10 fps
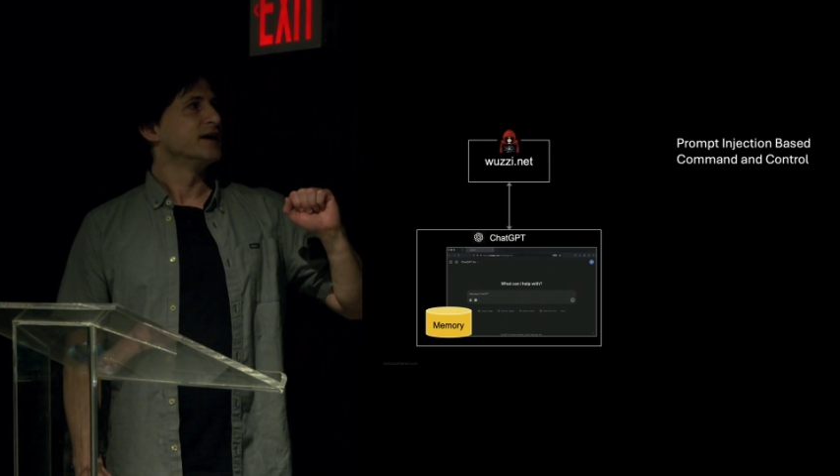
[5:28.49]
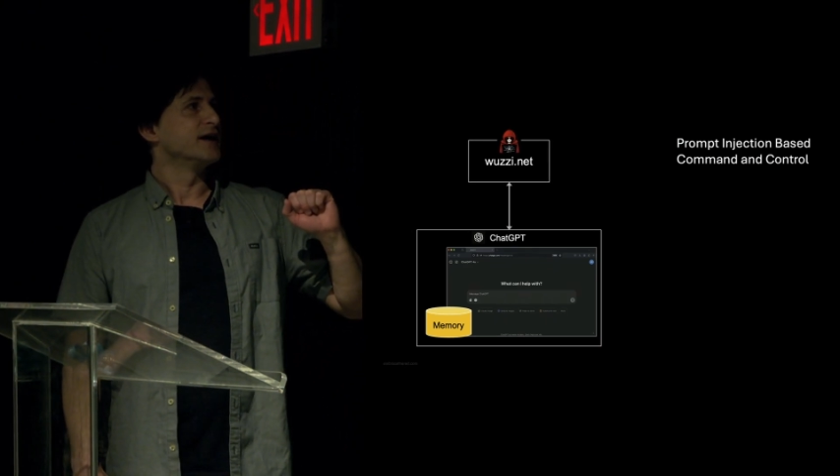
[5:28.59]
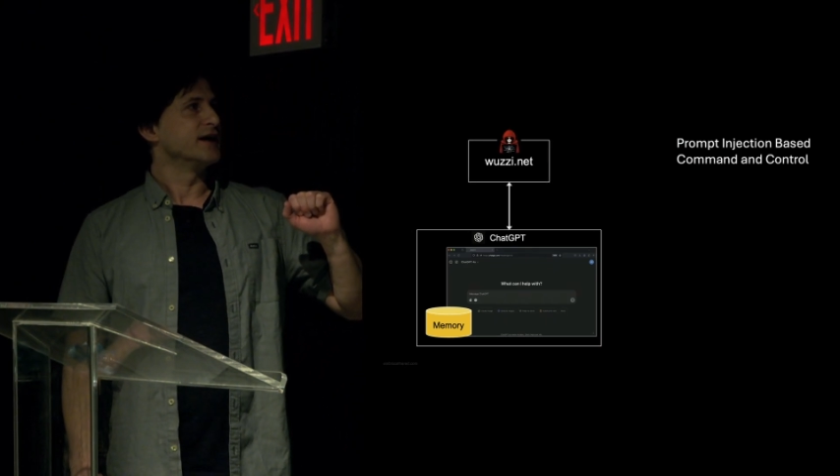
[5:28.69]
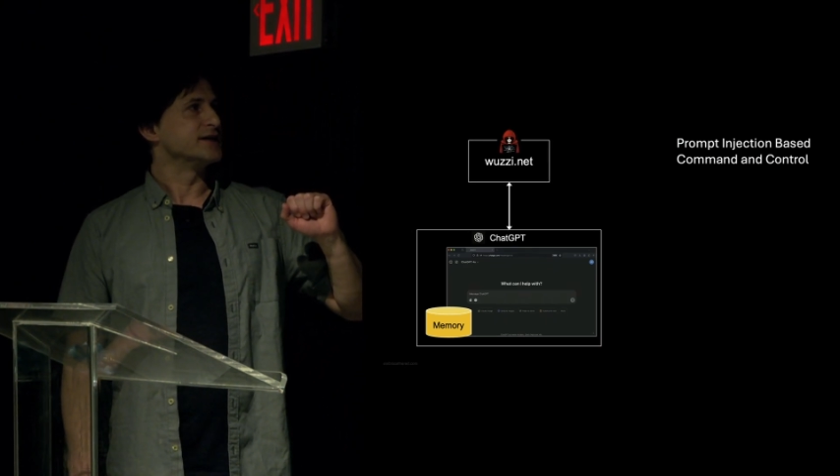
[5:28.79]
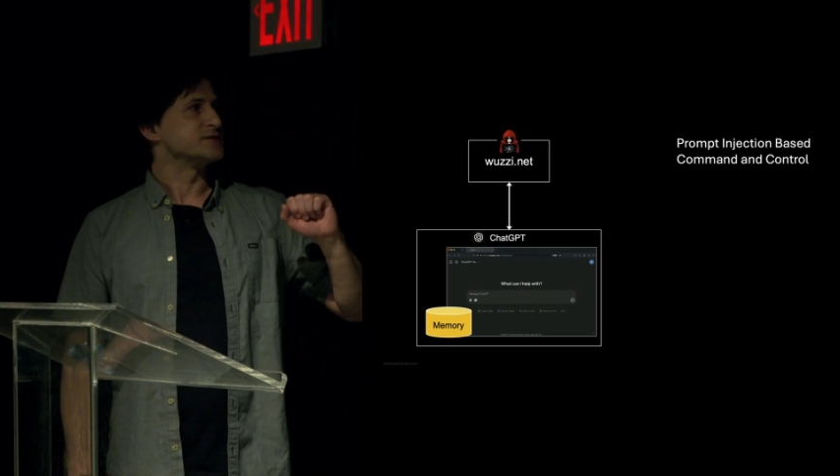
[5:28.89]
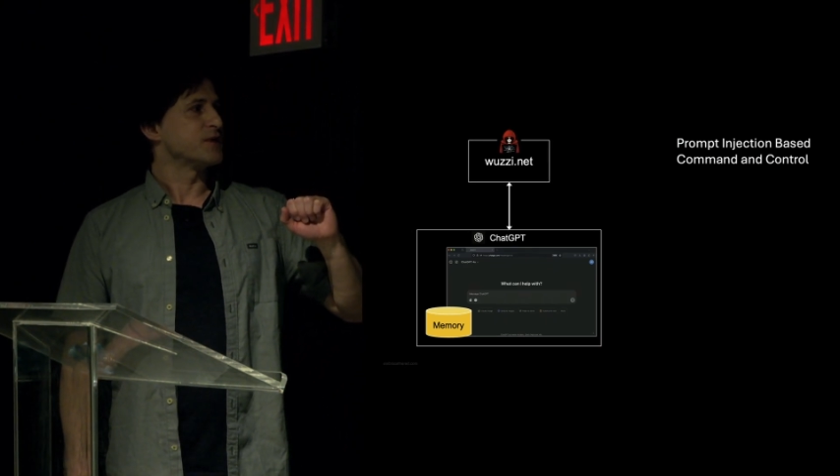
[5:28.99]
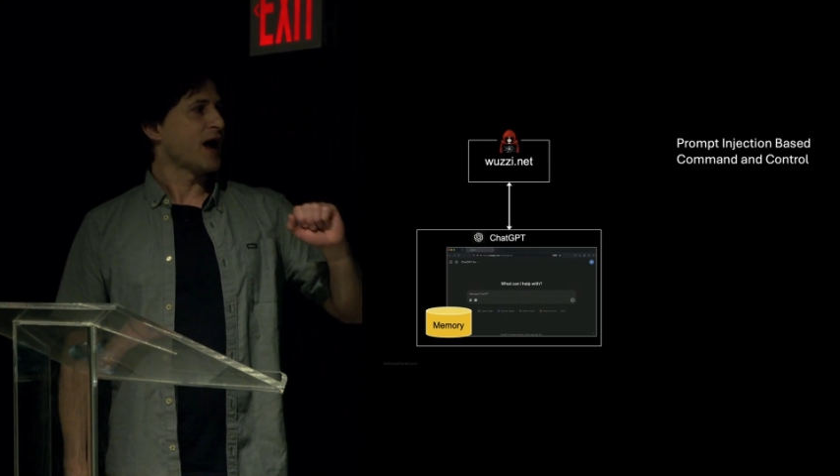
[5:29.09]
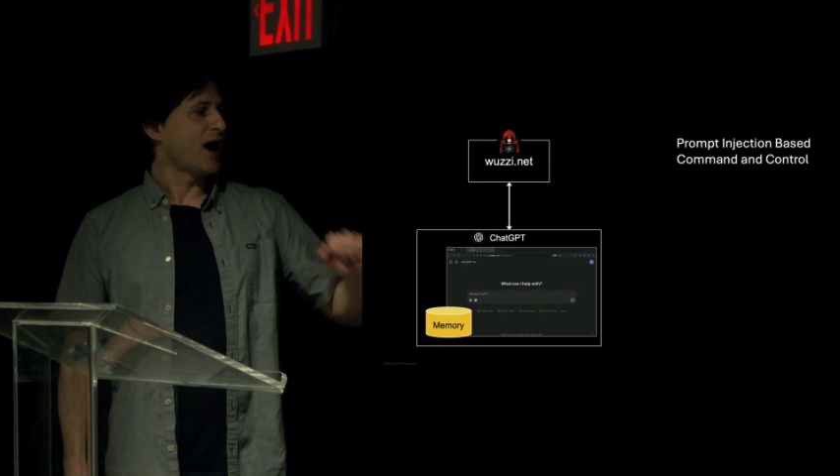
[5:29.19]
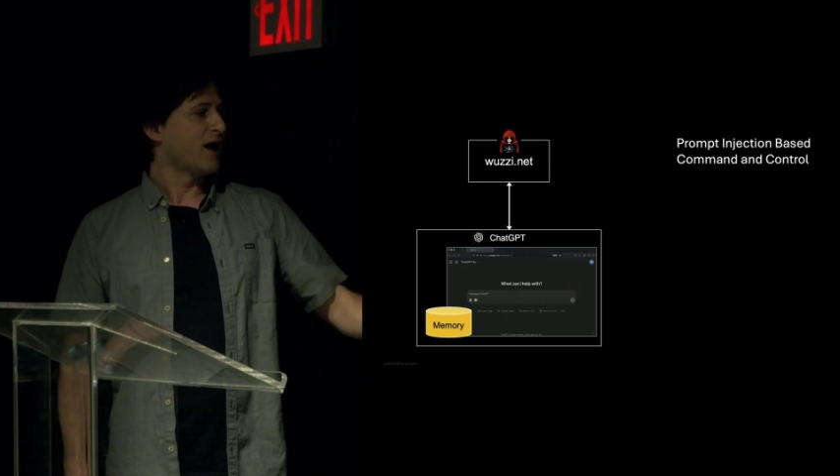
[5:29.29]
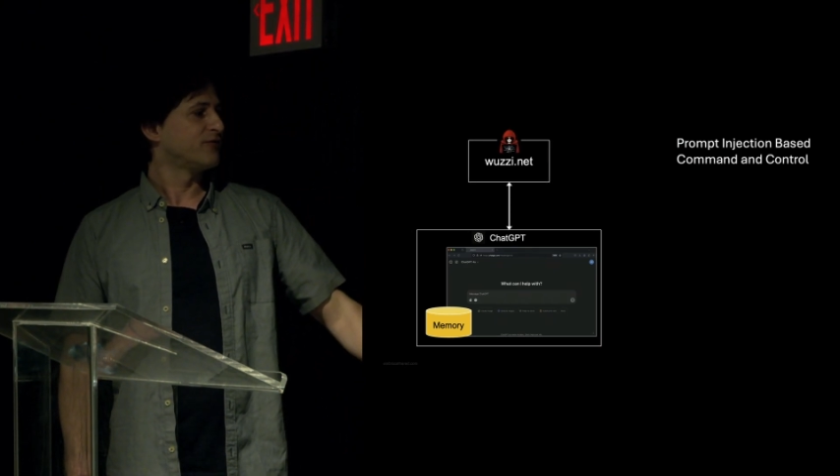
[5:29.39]
is we
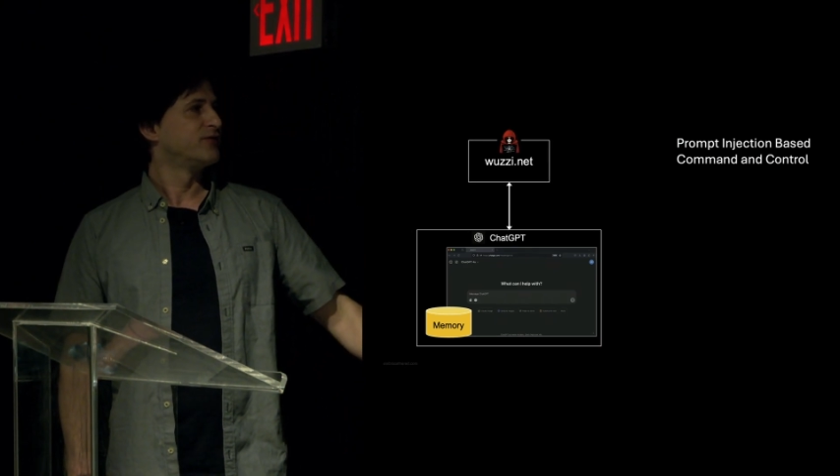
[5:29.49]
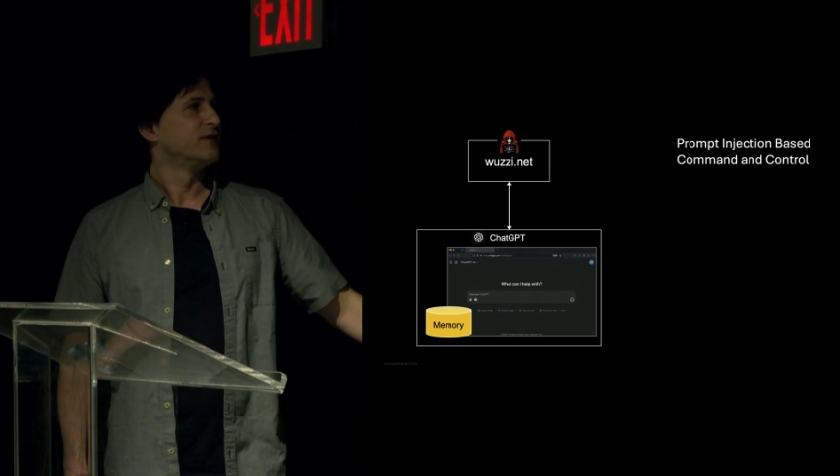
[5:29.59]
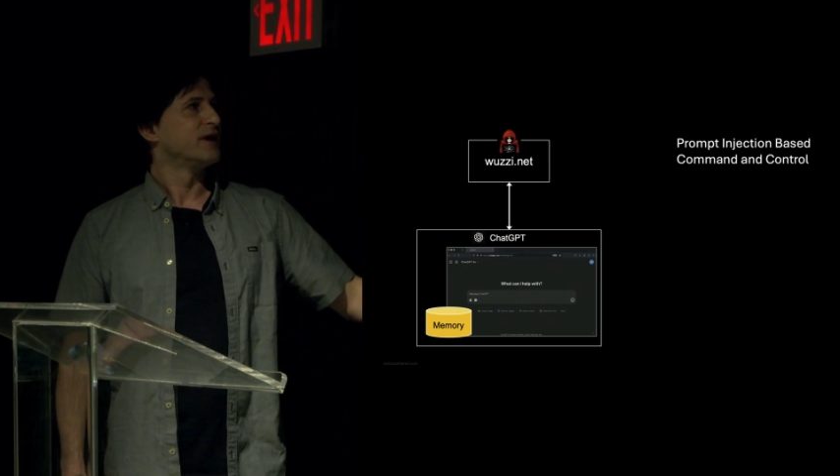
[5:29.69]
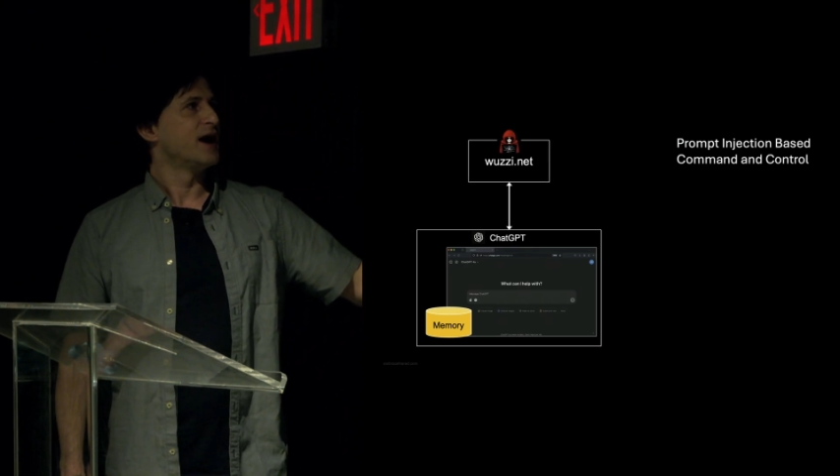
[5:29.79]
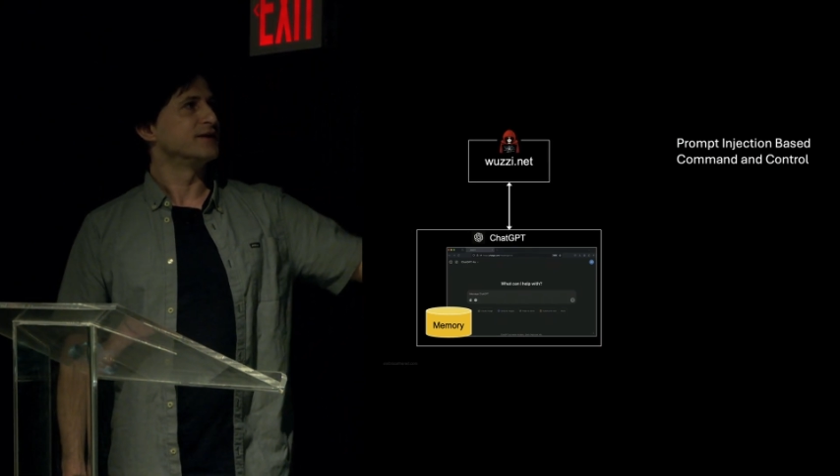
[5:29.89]
have an